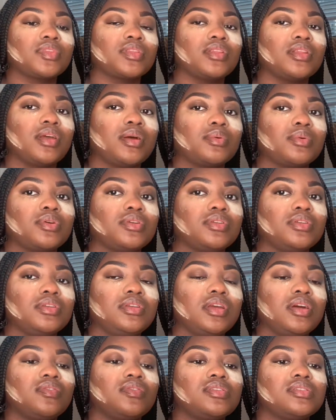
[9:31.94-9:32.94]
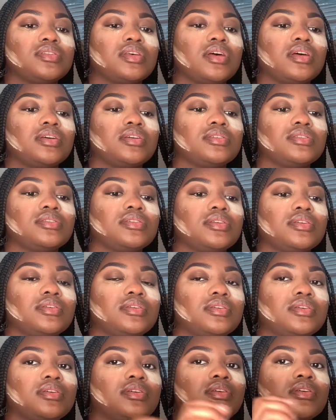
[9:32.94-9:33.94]
I'm gonna do the other side.
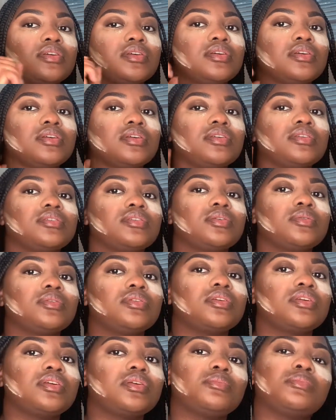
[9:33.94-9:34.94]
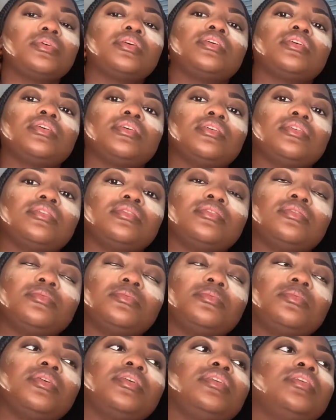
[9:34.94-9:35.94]
Don't wanna get my hair in the
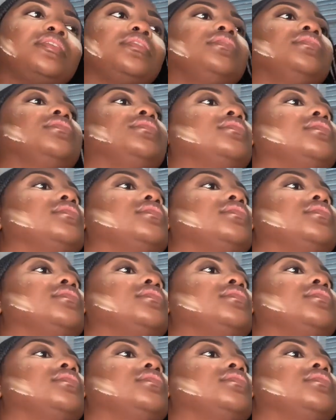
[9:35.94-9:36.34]
way.